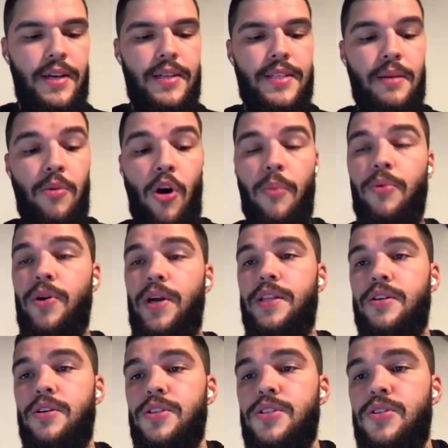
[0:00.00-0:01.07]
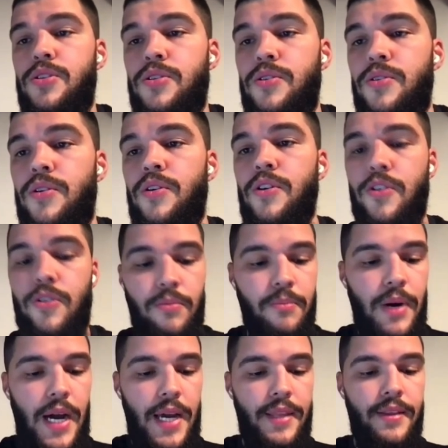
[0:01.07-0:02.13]
some operators to
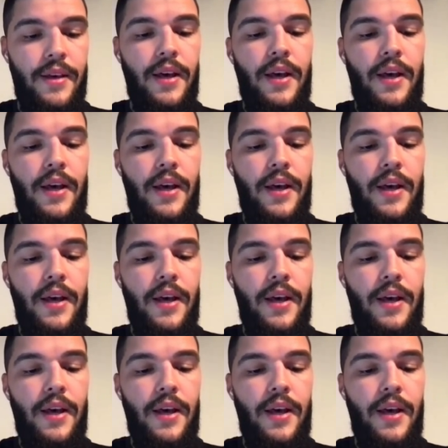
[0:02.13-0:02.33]
combine